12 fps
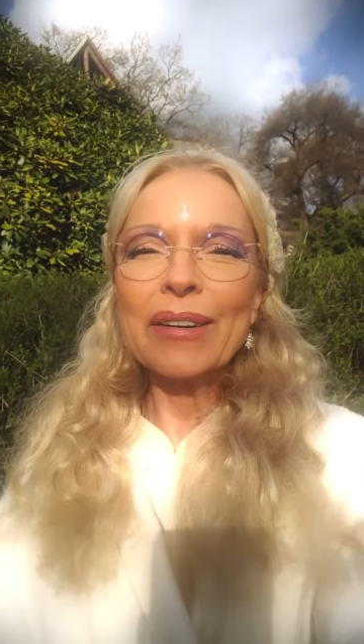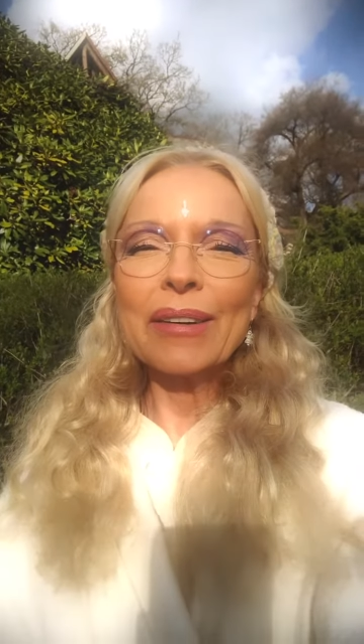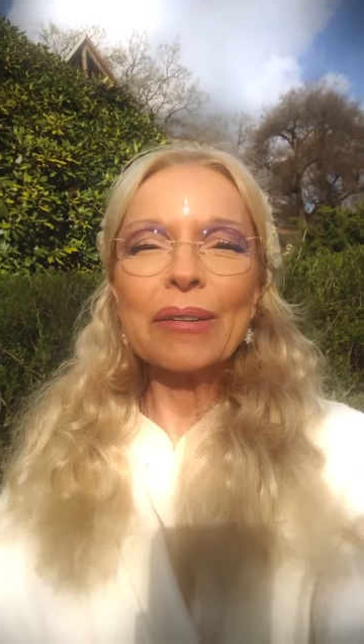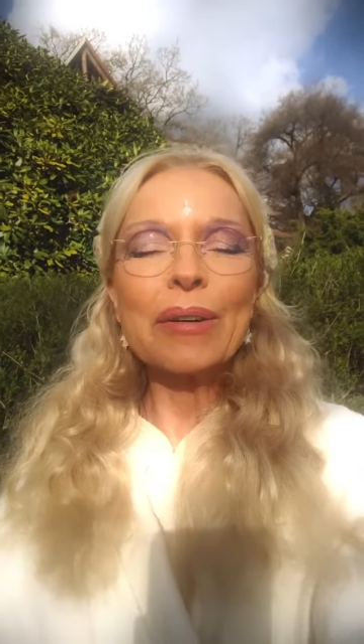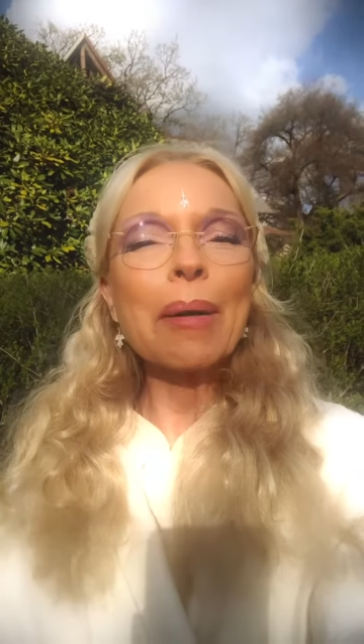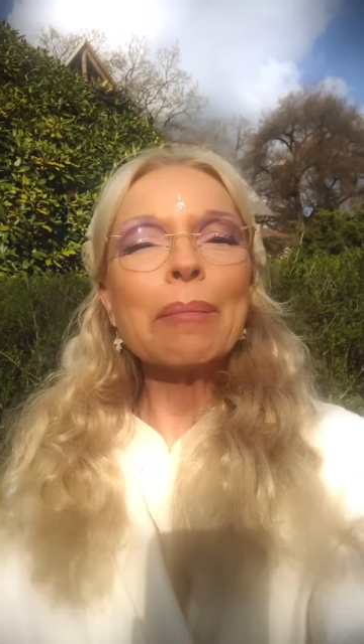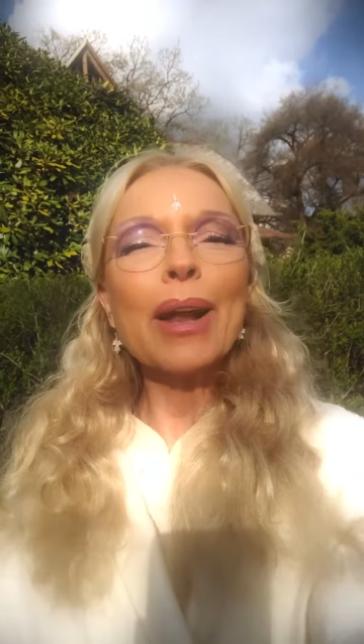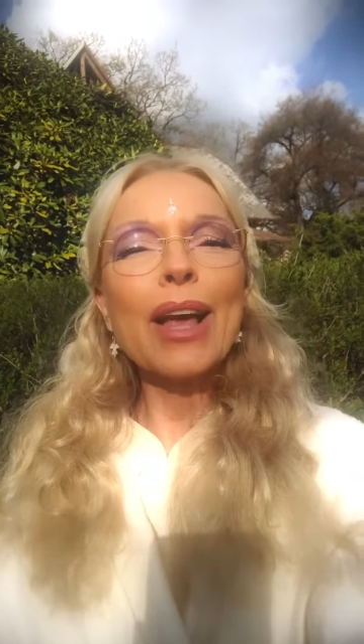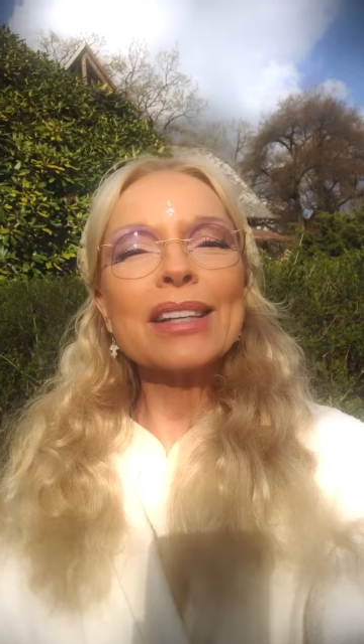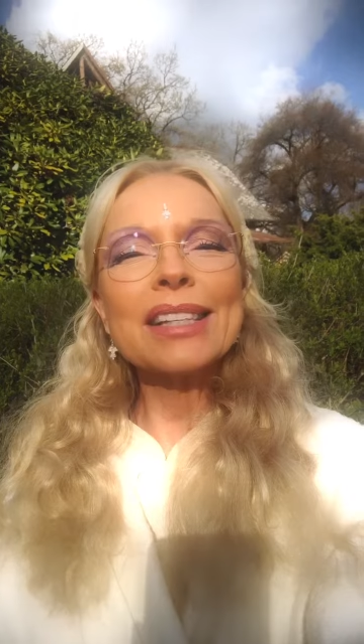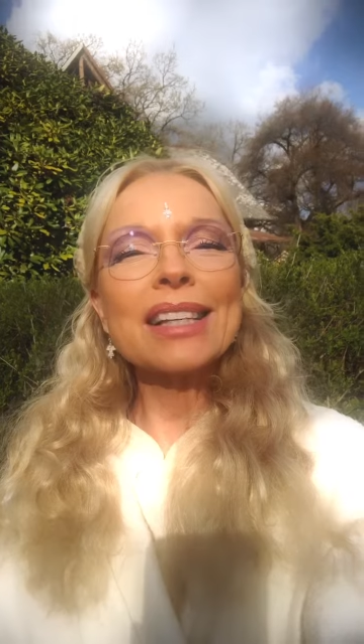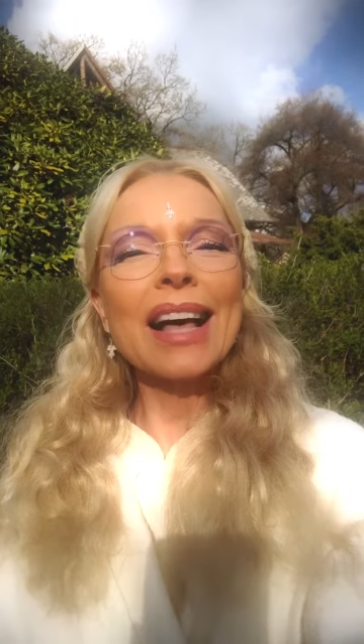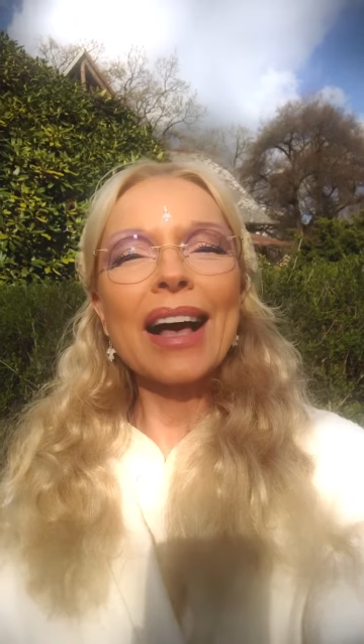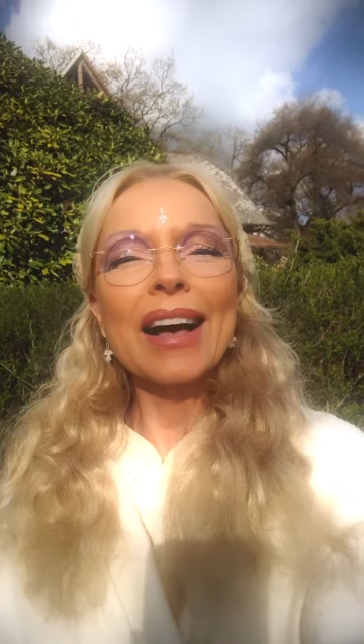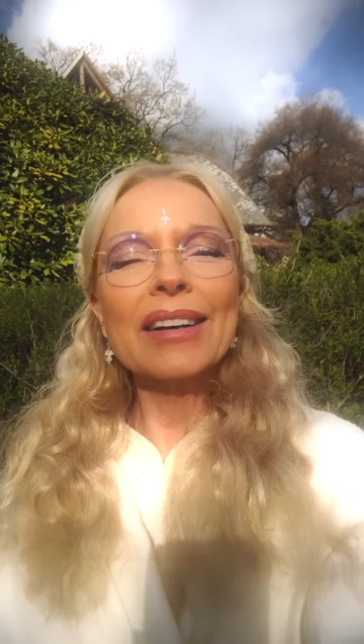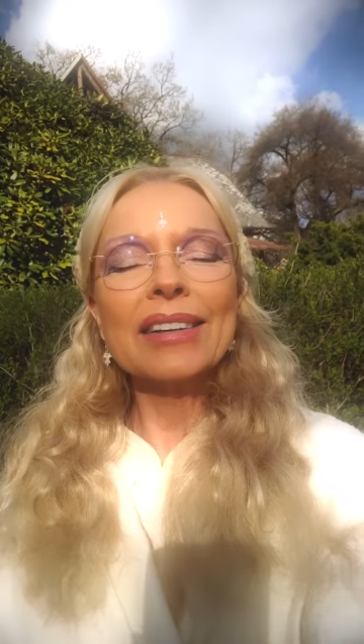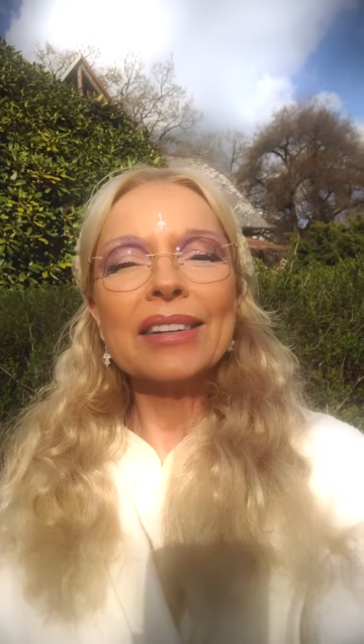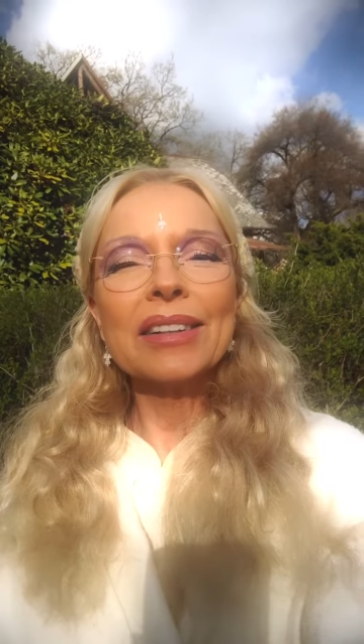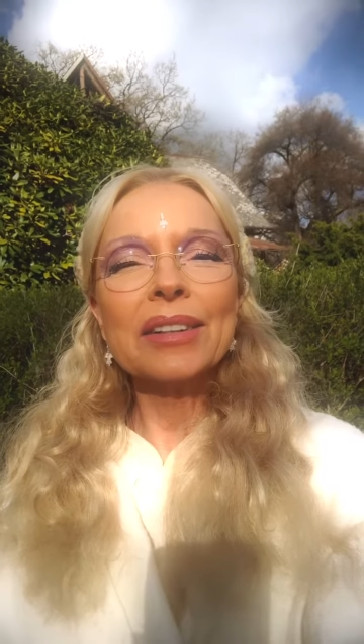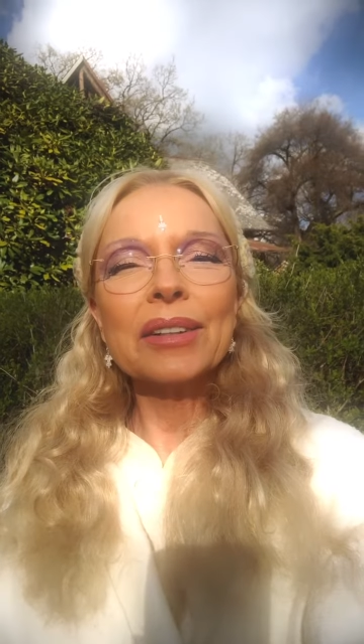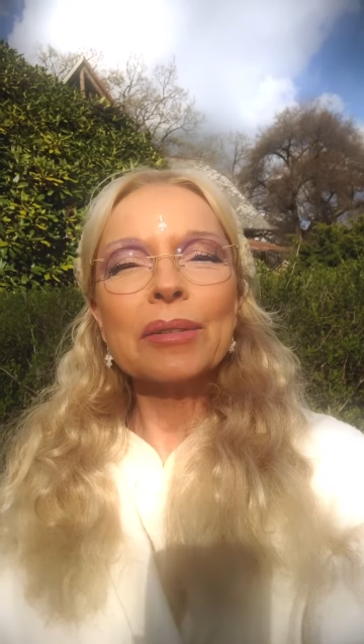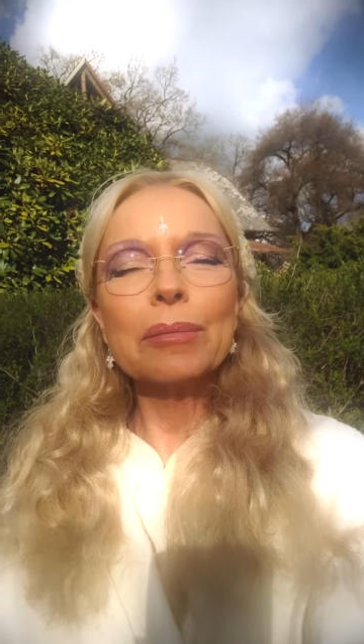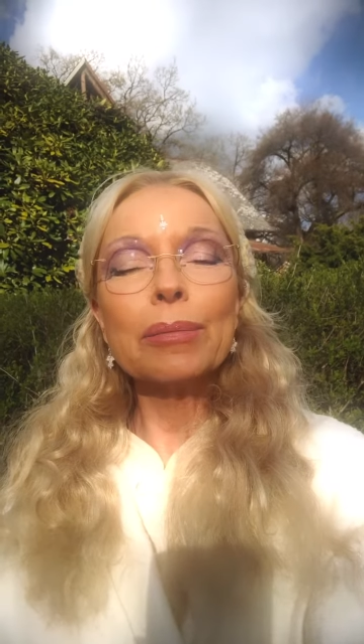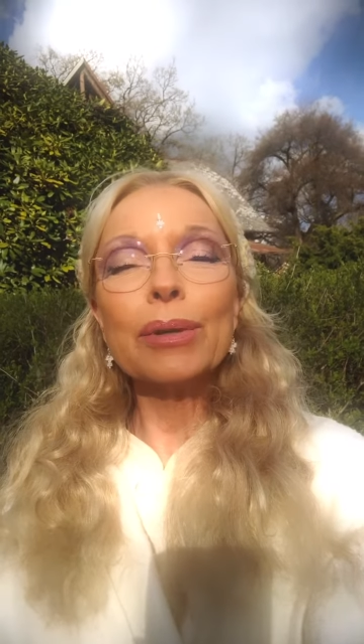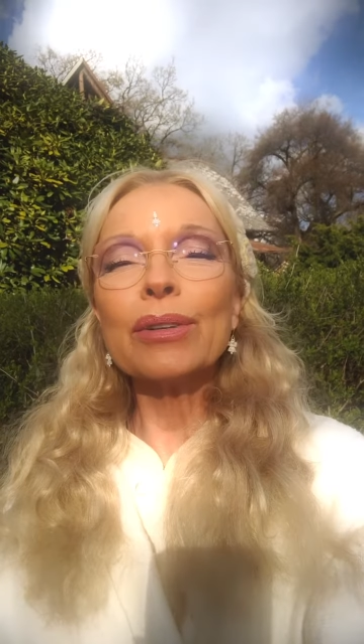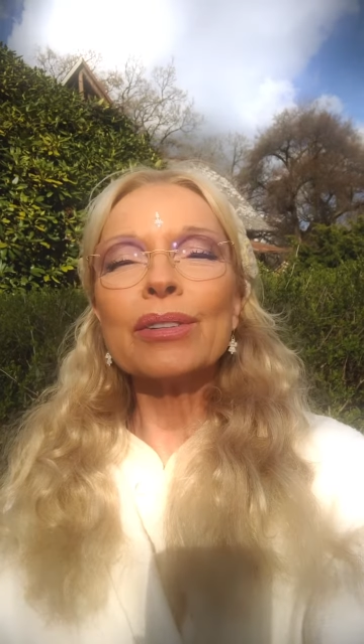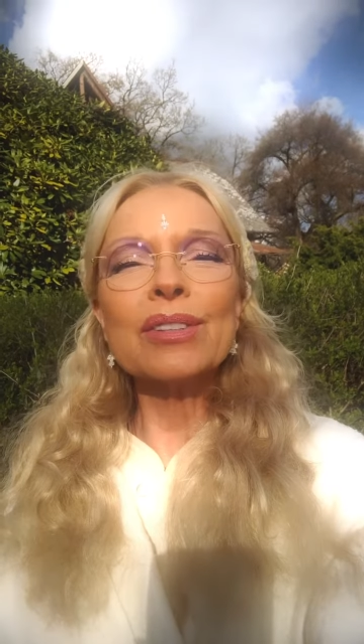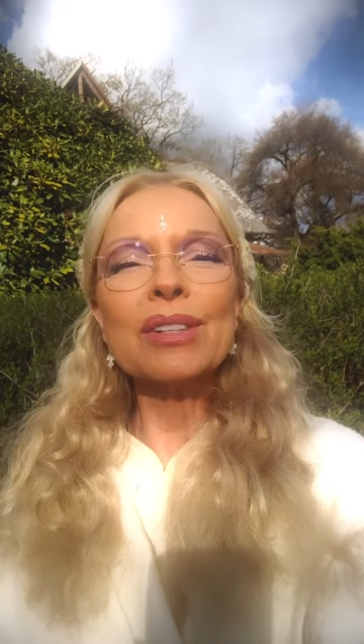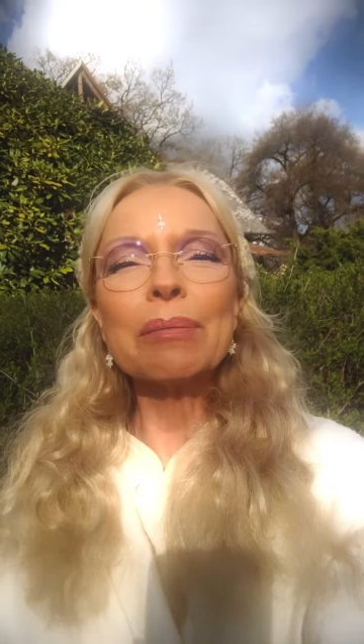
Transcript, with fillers: Ramlesa Bruns